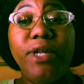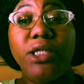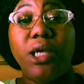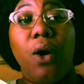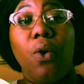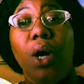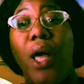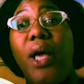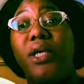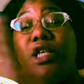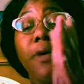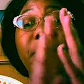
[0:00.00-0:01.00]
So,
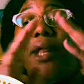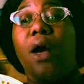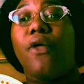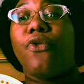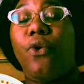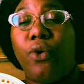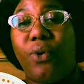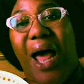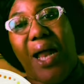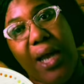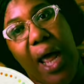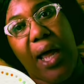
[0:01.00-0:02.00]

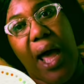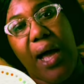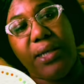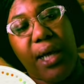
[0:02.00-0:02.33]
cbdhealthforyou.net, guys.